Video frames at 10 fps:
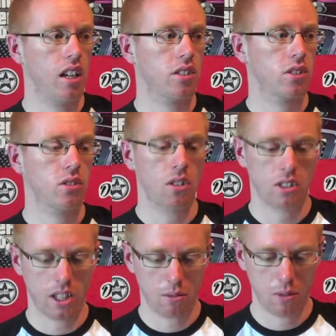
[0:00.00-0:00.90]
soon goes
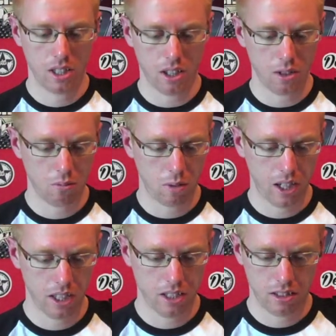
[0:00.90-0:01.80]
out the window
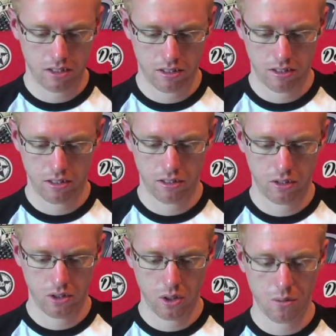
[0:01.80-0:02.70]
when
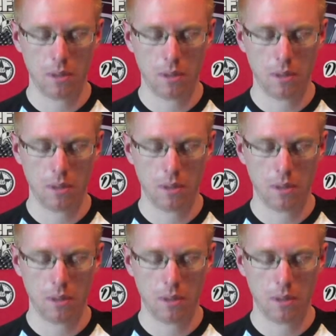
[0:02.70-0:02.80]
you